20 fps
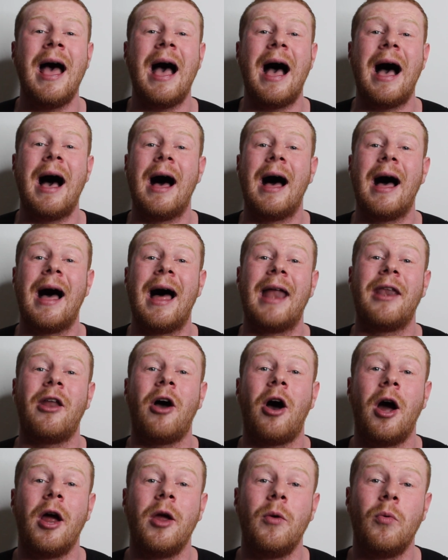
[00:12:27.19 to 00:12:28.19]
And
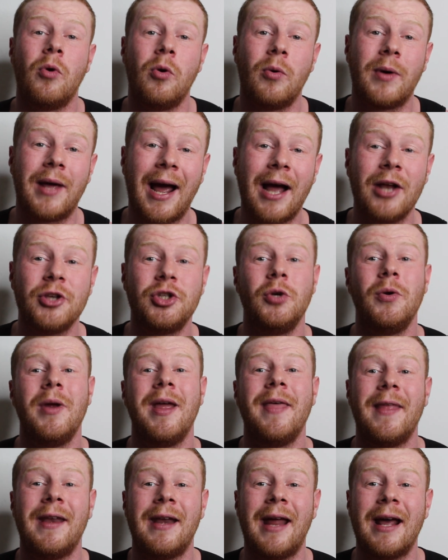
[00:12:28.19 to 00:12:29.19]
I will catch you
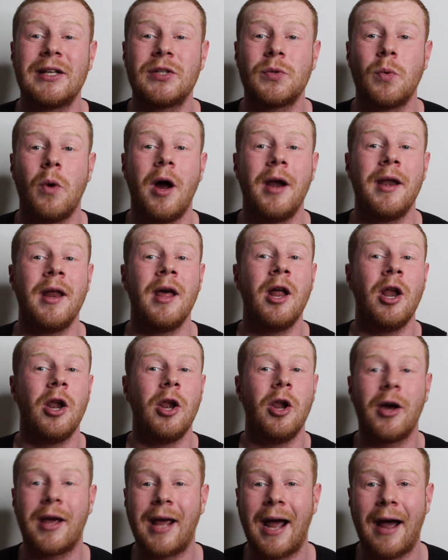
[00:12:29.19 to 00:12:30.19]
in the next one.
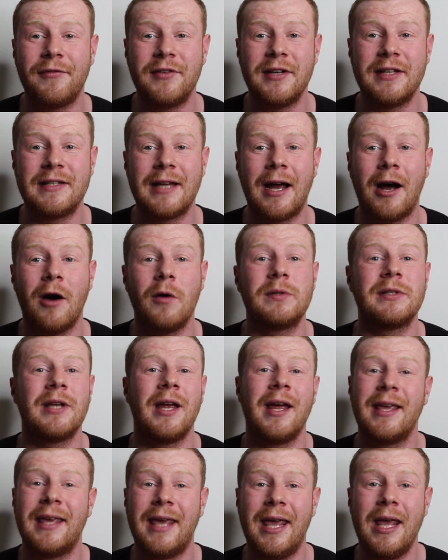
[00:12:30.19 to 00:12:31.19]
Look after yourselves,
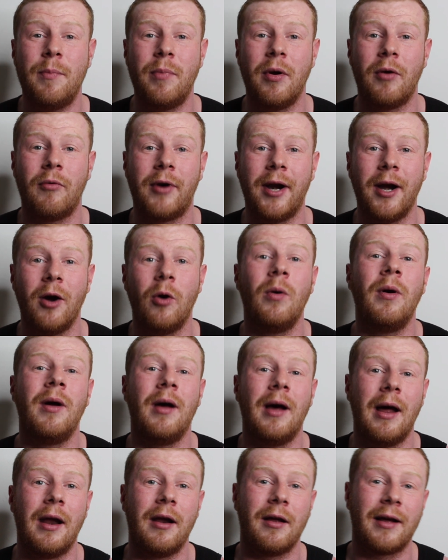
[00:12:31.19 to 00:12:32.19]
keep it real,
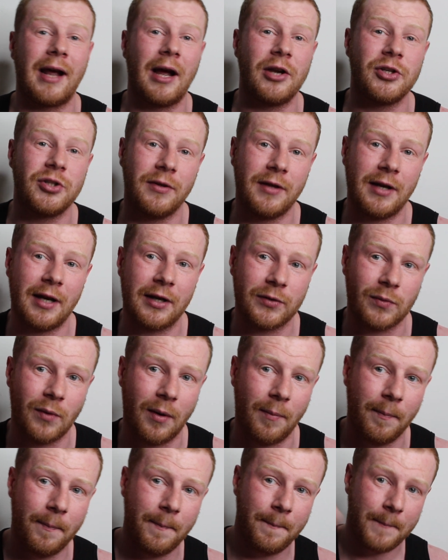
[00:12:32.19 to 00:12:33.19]
and I'll catch you in the next one.